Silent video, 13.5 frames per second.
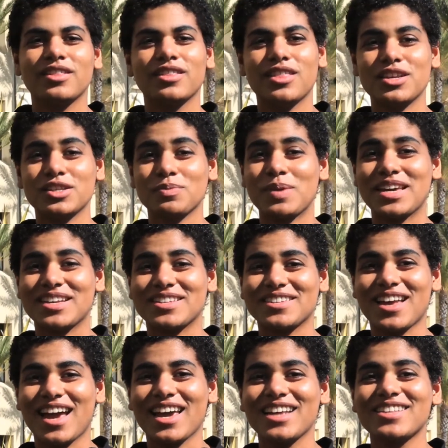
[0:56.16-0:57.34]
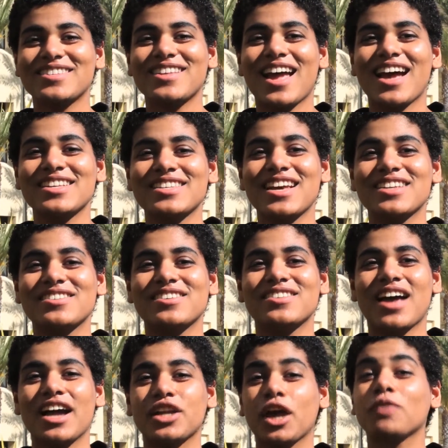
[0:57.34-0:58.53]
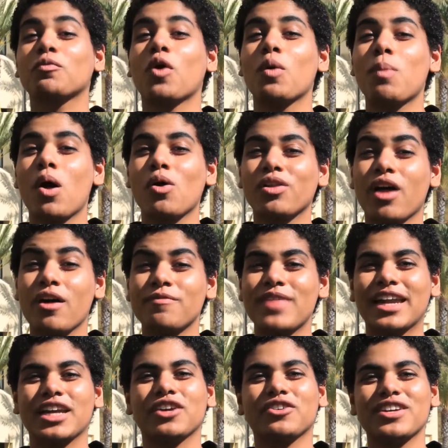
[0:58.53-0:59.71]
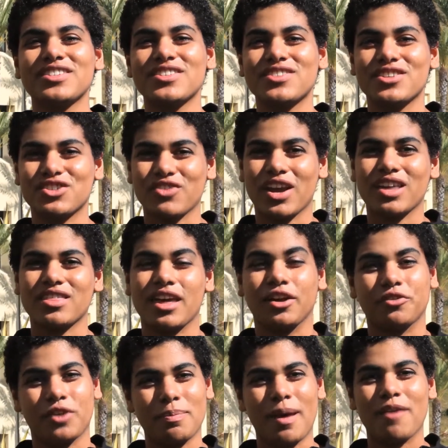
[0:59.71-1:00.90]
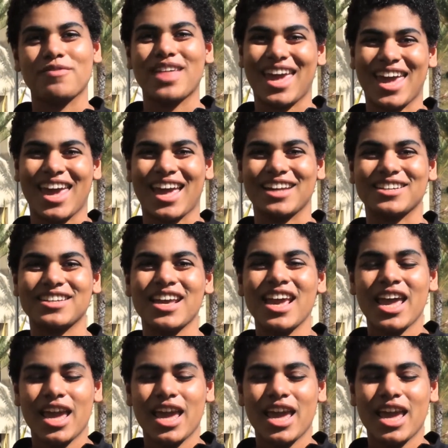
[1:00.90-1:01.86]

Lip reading: This week in science, NASA has designed a robo-glove that increases the strength and grip of the hand.